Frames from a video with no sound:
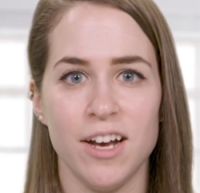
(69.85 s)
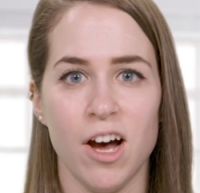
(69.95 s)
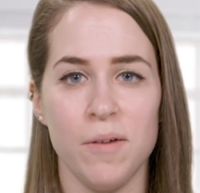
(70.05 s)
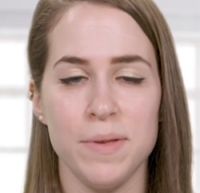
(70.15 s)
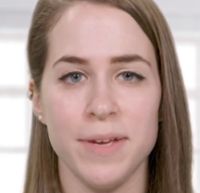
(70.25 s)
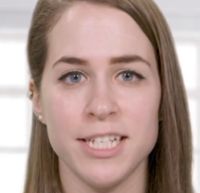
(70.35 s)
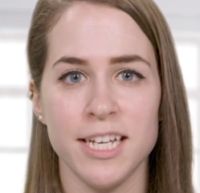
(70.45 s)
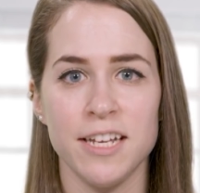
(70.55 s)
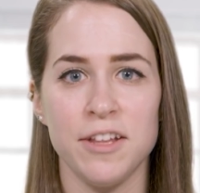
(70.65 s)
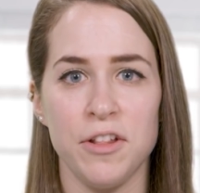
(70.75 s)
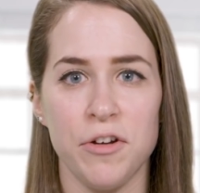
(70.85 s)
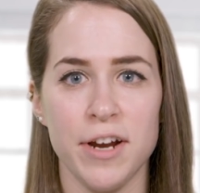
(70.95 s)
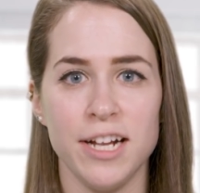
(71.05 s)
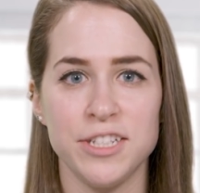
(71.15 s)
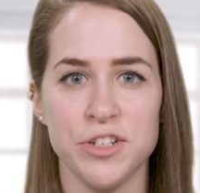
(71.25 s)
I'll be mixing in the
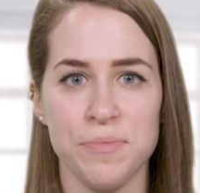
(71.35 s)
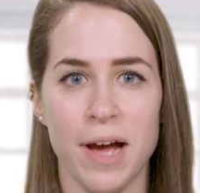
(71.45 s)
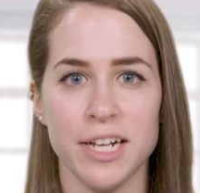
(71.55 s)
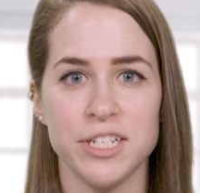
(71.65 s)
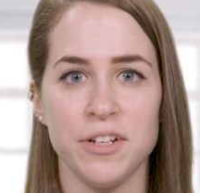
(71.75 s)
L'Oreal True Match